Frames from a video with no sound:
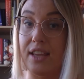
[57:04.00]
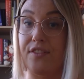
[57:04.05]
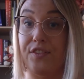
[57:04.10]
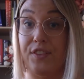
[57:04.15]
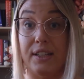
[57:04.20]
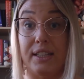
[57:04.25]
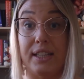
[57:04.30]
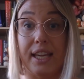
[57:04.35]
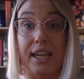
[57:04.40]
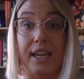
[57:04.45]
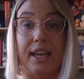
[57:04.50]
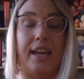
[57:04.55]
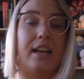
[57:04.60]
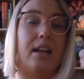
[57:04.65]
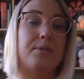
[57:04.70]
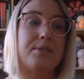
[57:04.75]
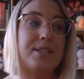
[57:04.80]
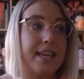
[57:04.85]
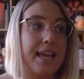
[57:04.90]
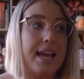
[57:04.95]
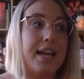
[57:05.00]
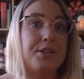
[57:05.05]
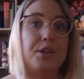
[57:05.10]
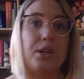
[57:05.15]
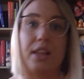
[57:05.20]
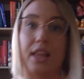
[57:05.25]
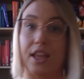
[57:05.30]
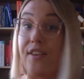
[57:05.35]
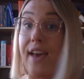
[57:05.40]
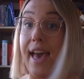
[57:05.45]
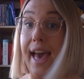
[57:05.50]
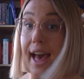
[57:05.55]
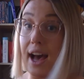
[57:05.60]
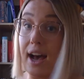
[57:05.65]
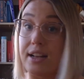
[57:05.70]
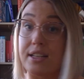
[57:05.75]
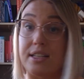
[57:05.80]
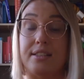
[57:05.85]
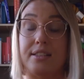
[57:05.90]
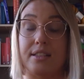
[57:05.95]
feeling. And I was like, yeah, I do. Like for
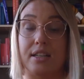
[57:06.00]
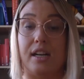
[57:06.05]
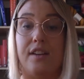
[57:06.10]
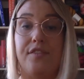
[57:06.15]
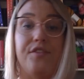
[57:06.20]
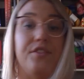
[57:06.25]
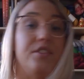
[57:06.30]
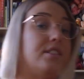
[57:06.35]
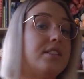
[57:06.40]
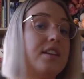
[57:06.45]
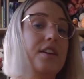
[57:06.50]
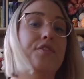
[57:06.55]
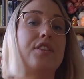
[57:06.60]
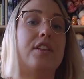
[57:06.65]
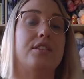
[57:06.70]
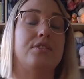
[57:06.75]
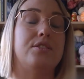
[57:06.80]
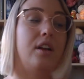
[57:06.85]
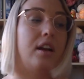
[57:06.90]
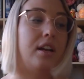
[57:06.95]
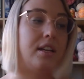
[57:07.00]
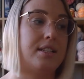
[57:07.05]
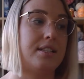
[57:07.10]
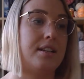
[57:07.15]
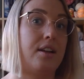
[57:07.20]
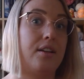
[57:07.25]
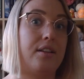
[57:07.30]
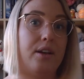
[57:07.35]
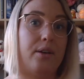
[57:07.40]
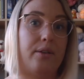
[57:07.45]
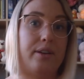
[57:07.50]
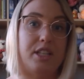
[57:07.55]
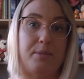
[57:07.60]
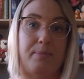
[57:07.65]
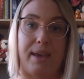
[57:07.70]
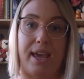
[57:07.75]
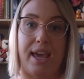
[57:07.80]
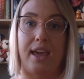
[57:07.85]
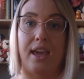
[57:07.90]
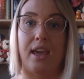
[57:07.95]
outer stuff that's not necessarily going to
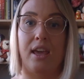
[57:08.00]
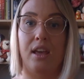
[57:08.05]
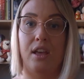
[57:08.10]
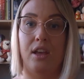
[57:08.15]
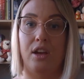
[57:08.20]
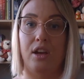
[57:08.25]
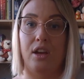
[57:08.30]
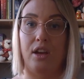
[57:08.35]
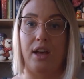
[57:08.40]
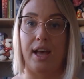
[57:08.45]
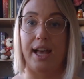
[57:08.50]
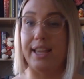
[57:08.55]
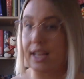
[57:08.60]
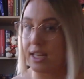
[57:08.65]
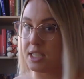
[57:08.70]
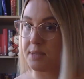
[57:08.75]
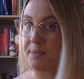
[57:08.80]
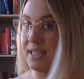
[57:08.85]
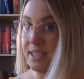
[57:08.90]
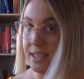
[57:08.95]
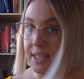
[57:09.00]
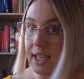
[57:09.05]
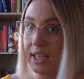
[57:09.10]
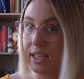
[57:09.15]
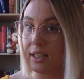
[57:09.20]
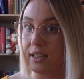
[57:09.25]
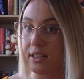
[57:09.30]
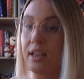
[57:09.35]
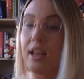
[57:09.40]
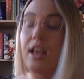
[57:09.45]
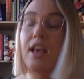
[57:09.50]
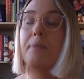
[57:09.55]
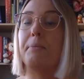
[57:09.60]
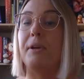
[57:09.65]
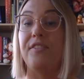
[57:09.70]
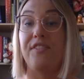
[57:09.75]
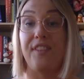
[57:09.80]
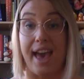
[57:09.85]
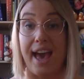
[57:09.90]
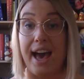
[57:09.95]
be against my skin,
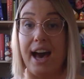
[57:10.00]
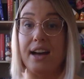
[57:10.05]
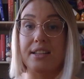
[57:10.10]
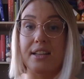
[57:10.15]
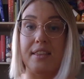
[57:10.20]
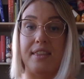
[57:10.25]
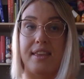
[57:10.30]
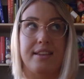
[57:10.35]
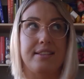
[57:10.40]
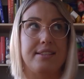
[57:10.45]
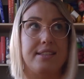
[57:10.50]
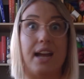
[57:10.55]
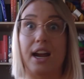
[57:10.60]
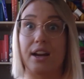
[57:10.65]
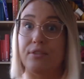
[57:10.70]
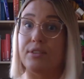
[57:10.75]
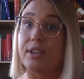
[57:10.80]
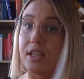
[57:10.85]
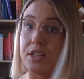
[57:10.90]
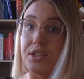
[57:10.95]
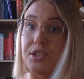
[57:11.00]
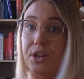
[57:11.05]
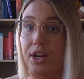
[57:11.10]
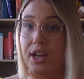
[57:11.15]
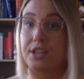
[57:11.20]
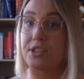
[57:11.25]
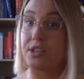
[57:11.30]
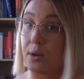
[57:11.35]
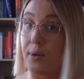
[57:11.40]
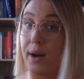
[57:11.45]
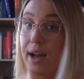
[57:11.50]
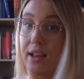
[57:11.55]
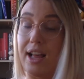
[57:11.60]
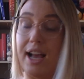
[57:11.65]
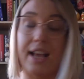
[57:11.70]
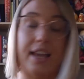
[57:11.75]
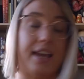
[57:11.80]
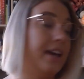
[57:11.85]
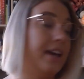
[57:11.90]
but for outer things, yeah, I really do actually quite like